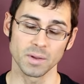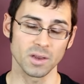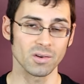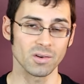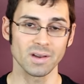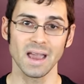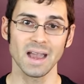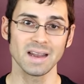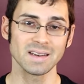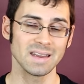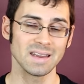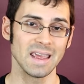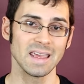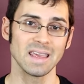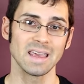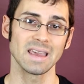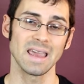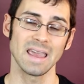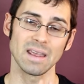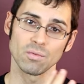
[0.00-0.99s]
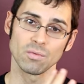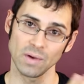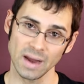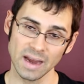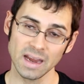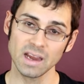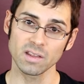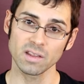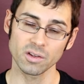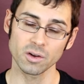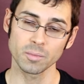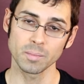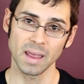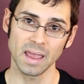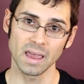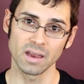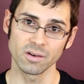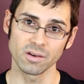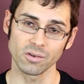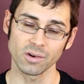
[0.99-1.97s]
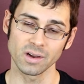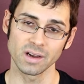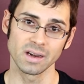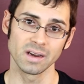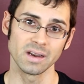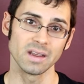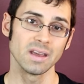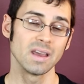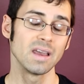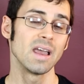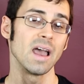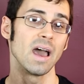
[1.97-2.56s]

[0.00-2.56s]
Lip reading: but you're not taking a regular mandarin